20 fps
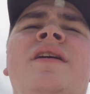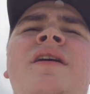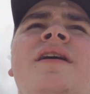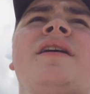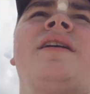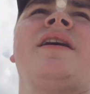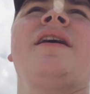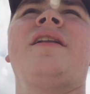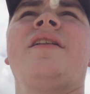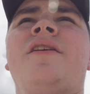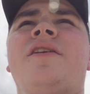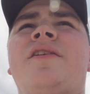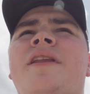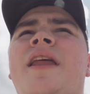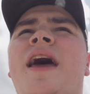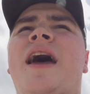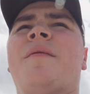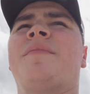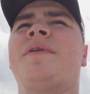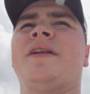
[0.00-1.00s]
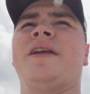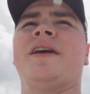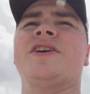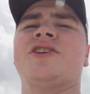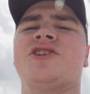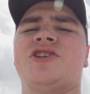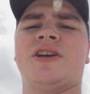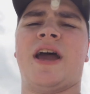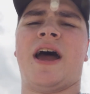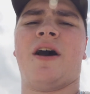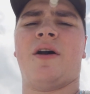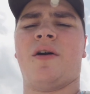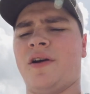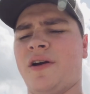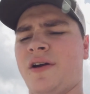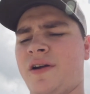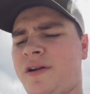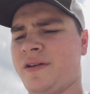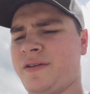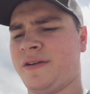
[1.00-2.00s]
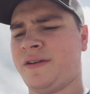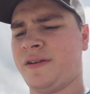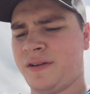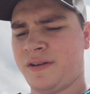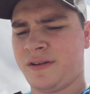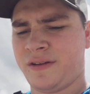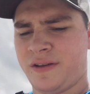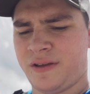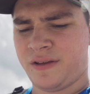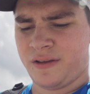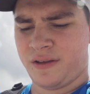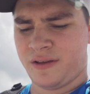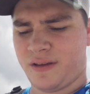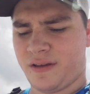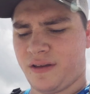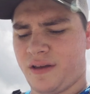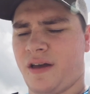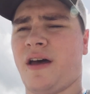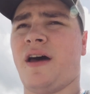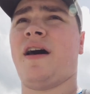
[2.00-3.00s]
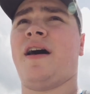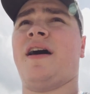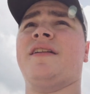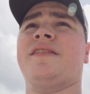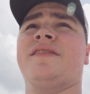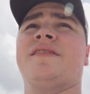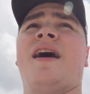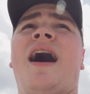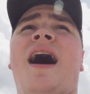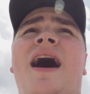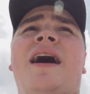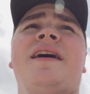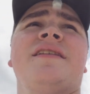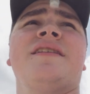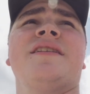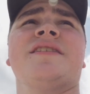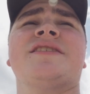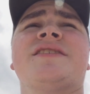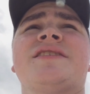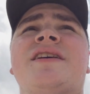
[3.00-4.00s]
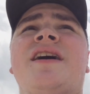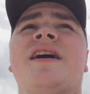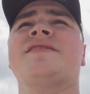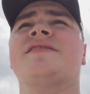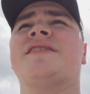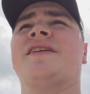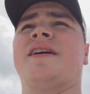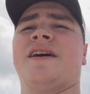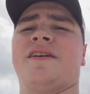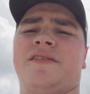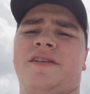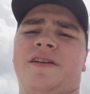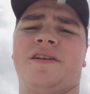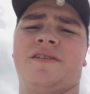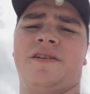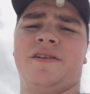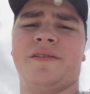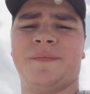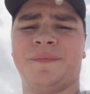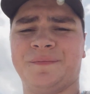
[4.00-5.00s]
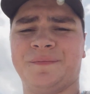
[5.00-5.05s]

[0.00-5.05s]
get a little nap in, get a shower. It's hot and disgusting out here.